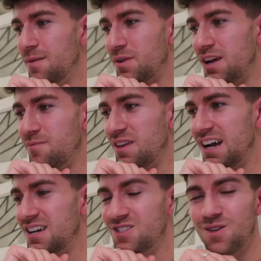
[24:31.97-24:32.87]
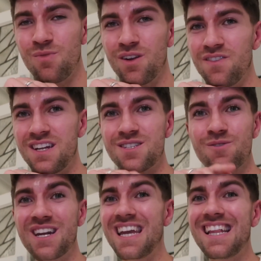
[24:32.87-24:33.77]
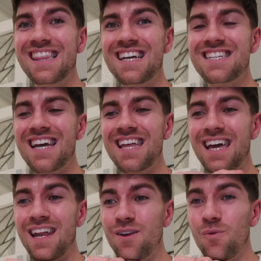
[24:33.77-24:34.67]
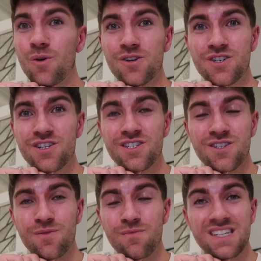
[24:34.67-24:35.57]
But yeah, super lovely. So we're gonna eat this and then watch some